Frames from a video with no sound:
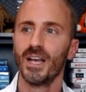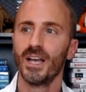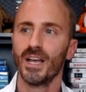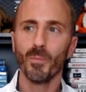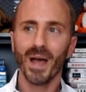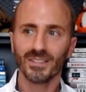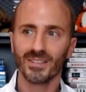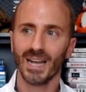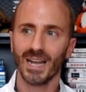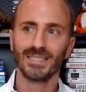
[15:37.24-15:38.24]
if we go
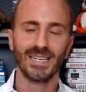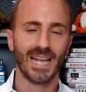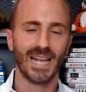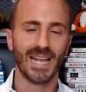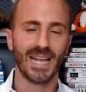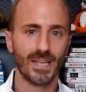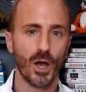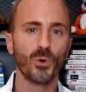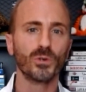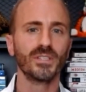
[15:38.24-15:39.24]
back to 1980,
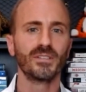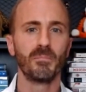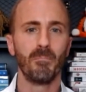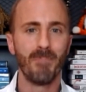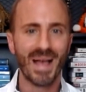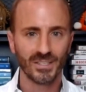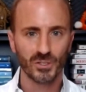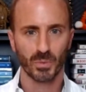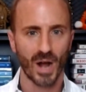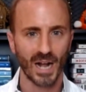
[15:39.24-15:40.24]
the Oakland
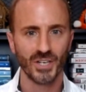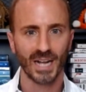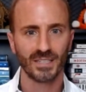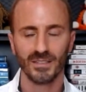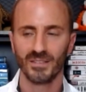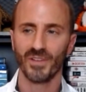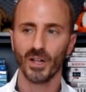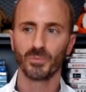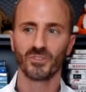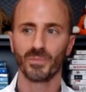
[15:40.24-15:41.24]
Men's Project
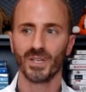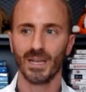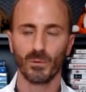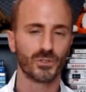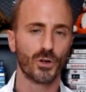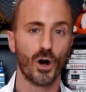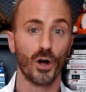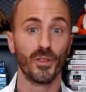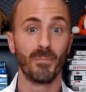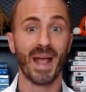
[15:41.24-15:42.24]
developed something that was
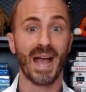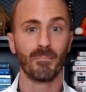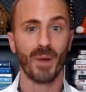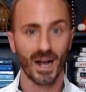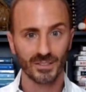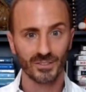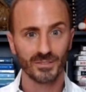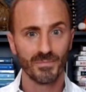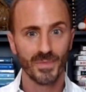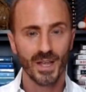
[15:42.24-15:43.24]
called the man box.